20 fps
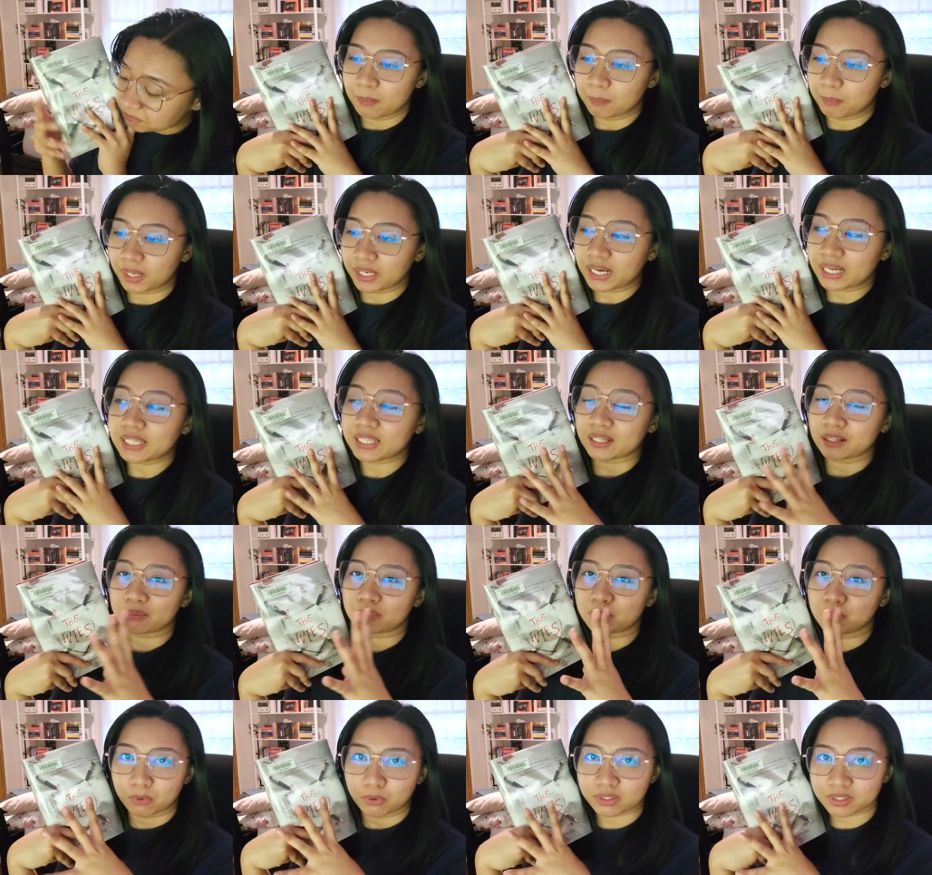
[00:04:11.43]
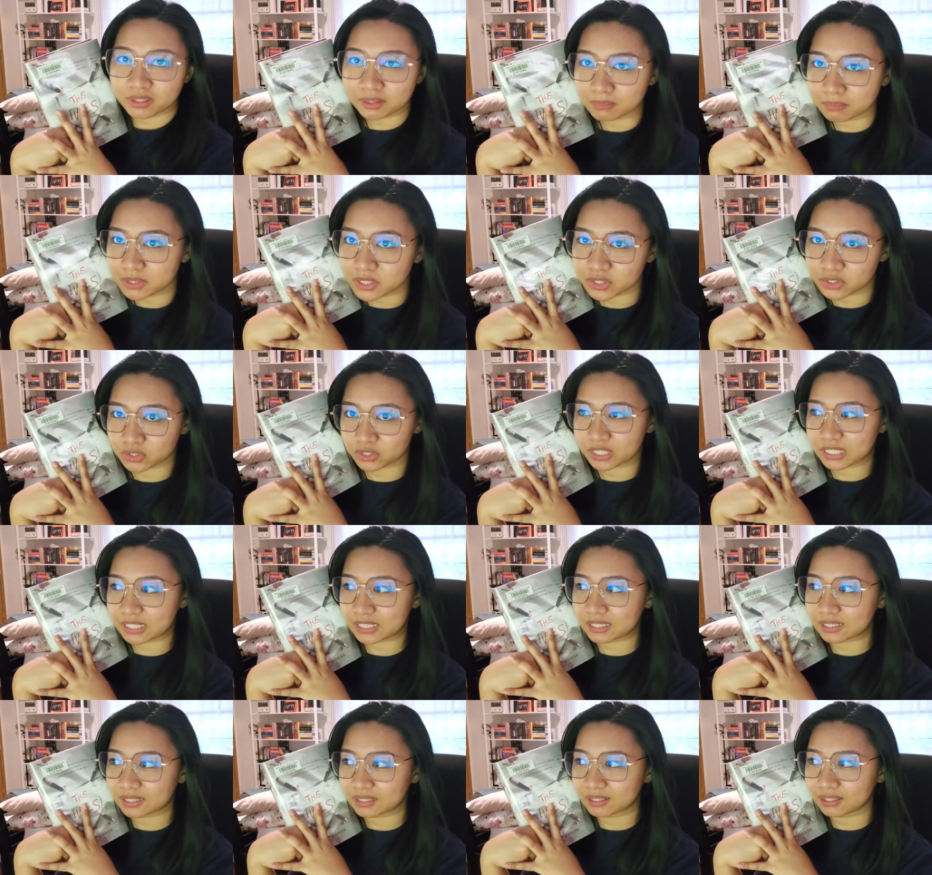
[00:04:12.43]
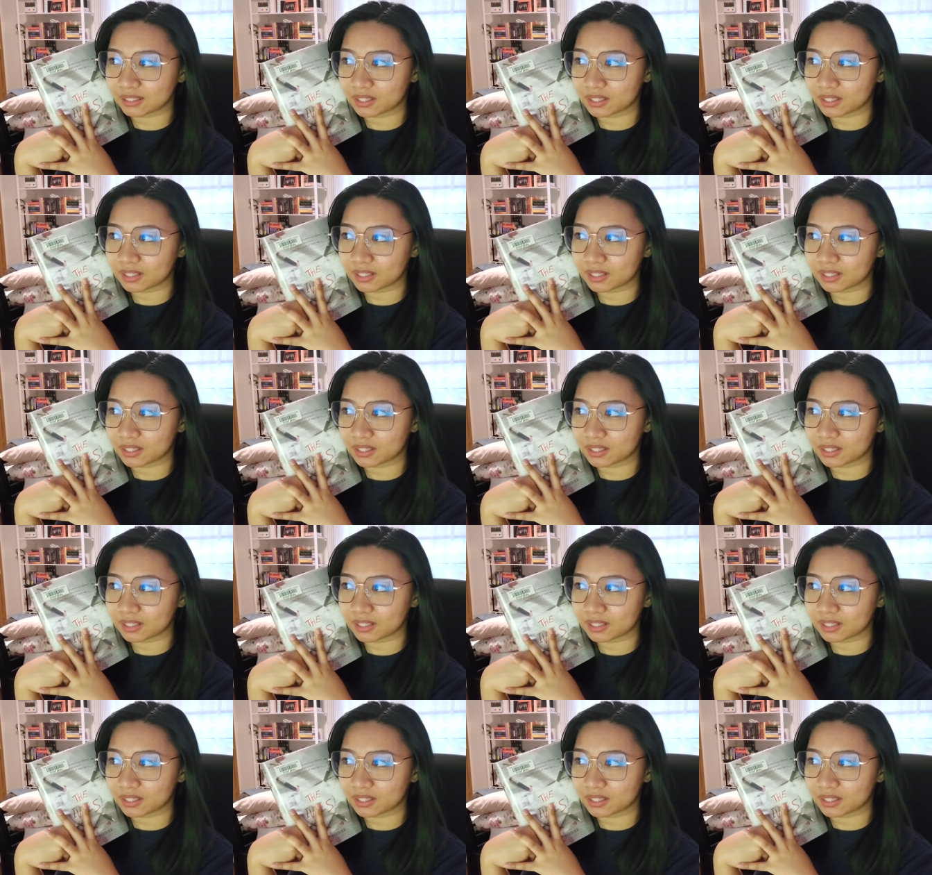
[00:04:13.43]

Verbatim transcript: But again, more than the mystery,